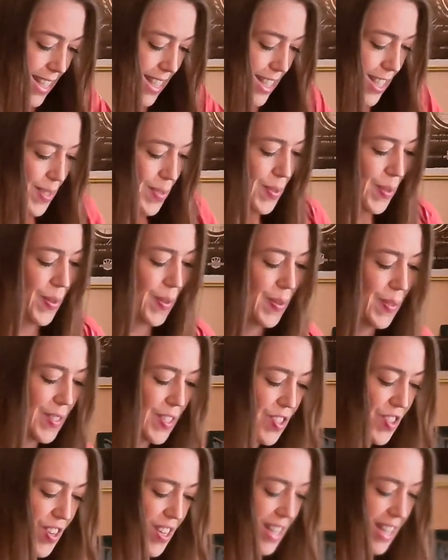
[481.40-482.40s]
So let's
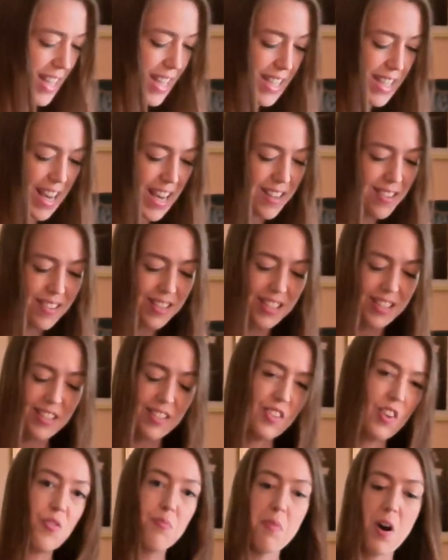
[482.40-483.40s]
drain this in, and this is
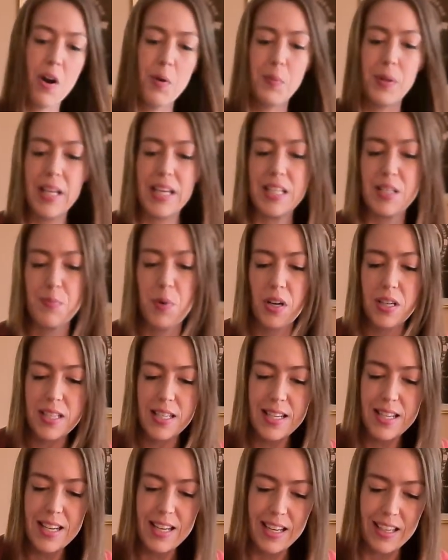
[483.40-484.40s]
our Marmalade
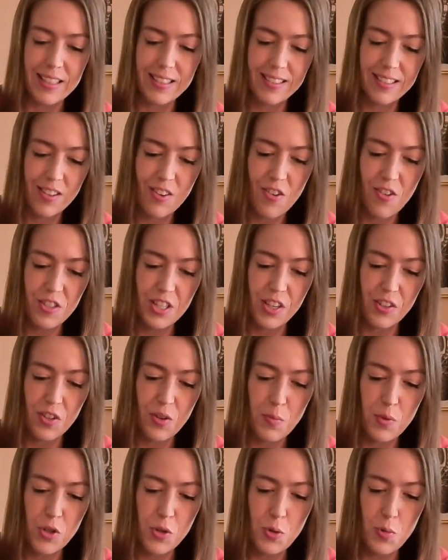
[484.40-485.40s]
Martini, cocktail
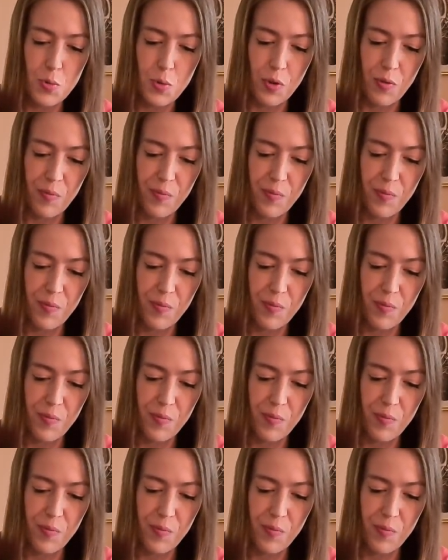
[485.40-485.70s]
number 2.